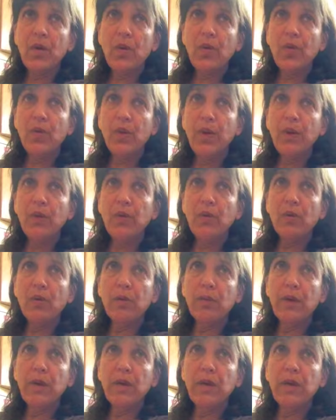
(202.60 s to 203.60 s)
we were
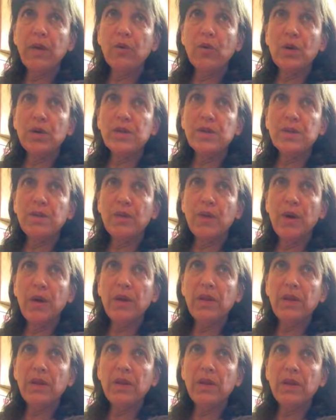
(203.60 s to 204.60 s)
meeting once a
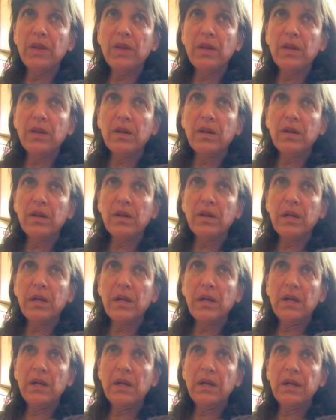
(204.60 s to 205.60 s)
month
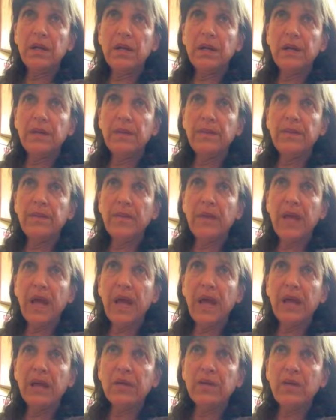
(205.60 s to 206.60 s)
um,
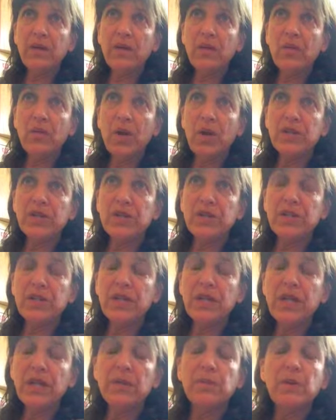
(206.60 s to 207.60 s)
at the
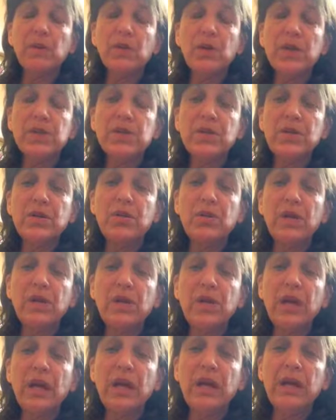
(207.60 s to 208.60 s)
Washington Animal Rescue
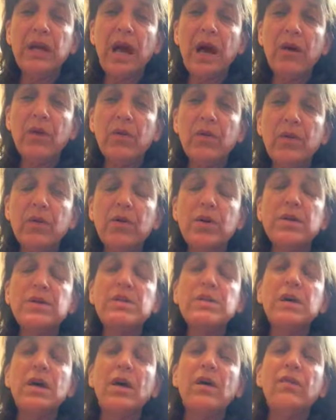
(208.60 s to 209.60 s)
League, and it outgrew
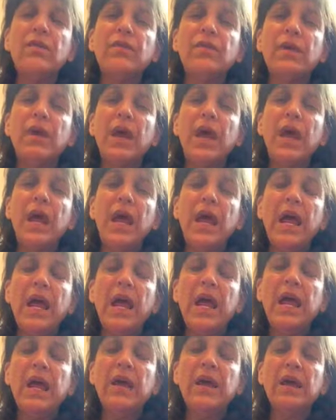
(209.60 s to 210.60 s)
itself.
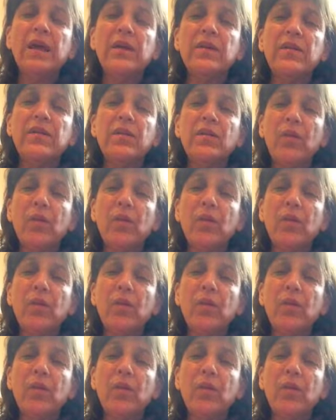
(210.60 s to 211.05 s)
And